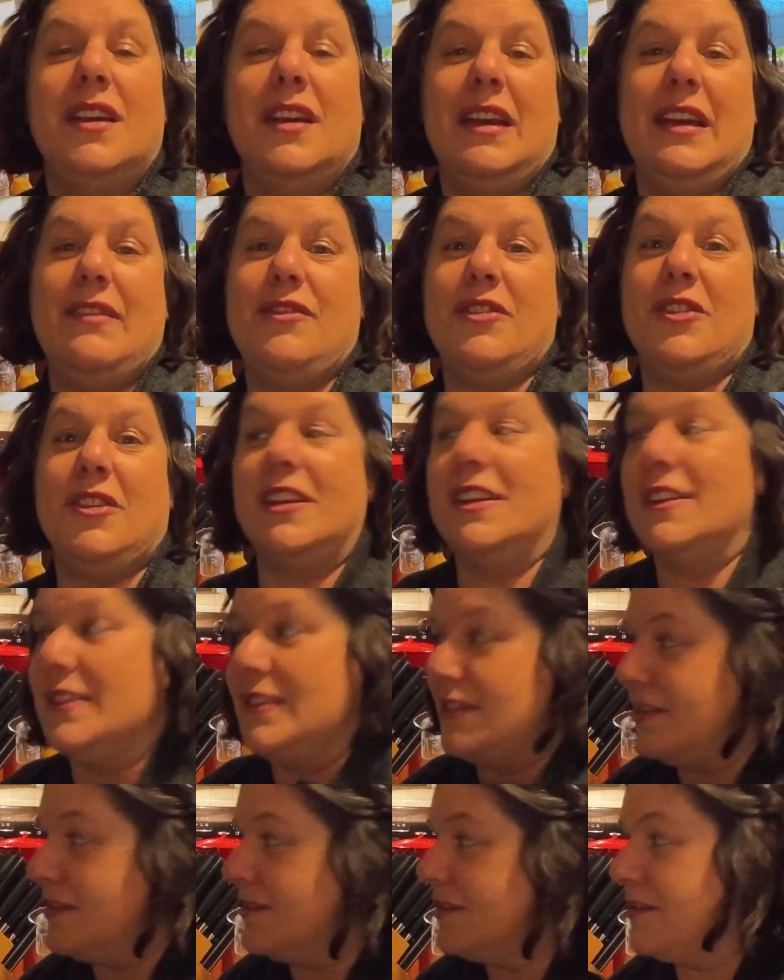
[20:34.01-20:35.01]
if you're going to
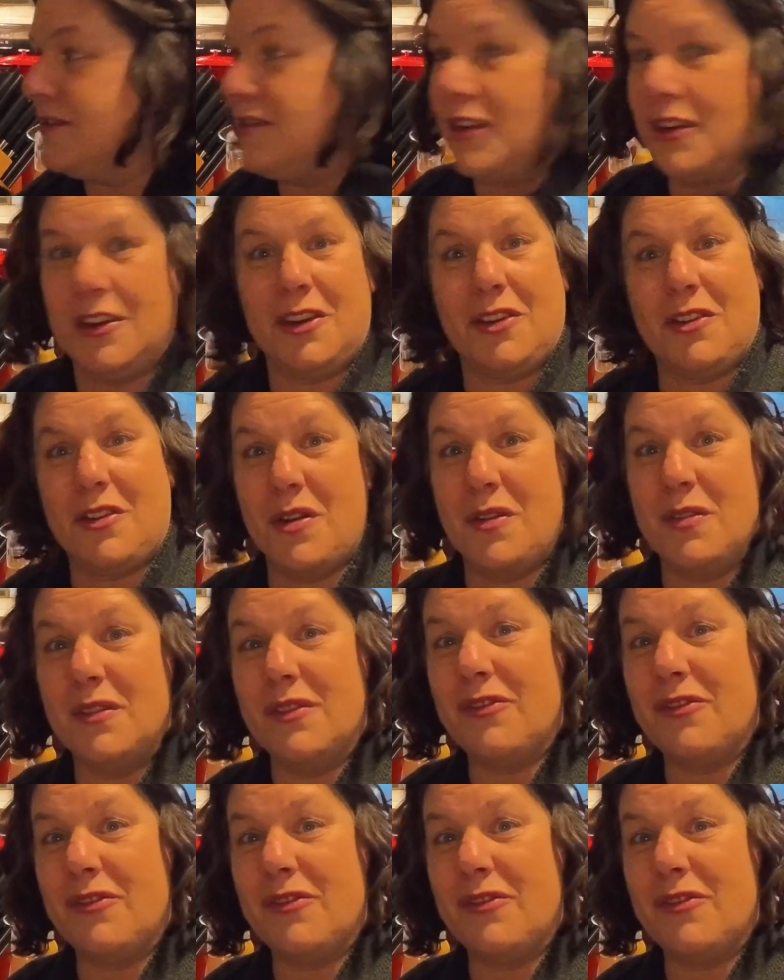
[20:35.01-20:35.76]
start your own